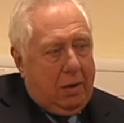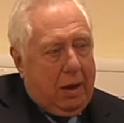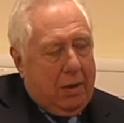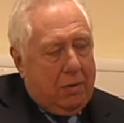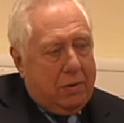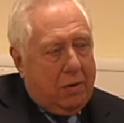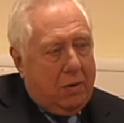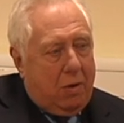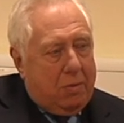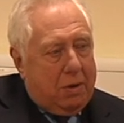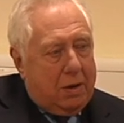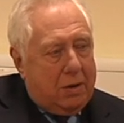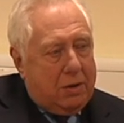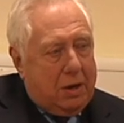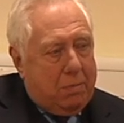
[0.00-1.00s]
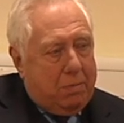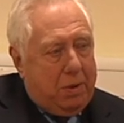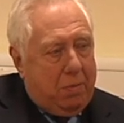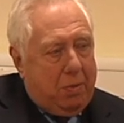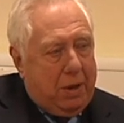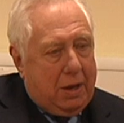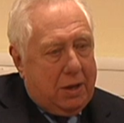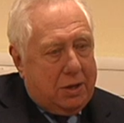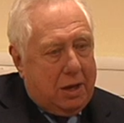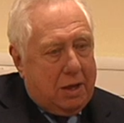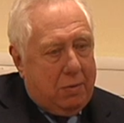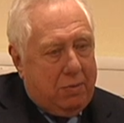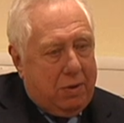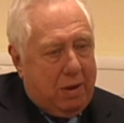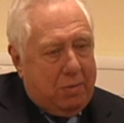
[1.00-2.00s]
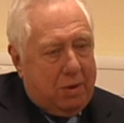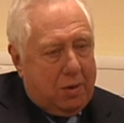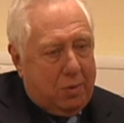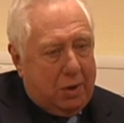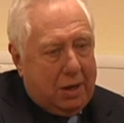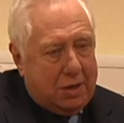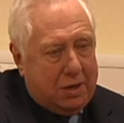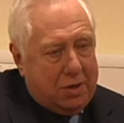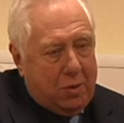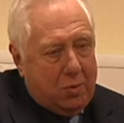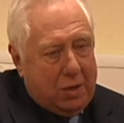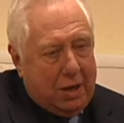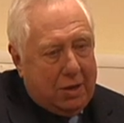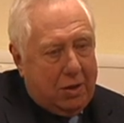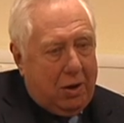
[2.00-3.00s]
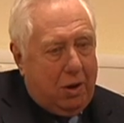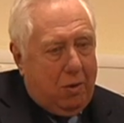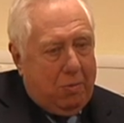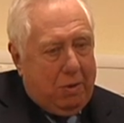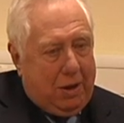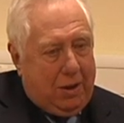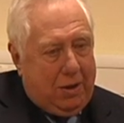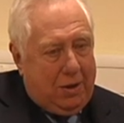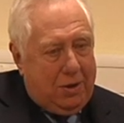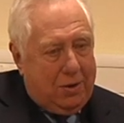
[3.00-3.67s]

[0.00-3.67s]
House of Commons. His PPS said the Prime Minister would like to see you at the end of the lobby.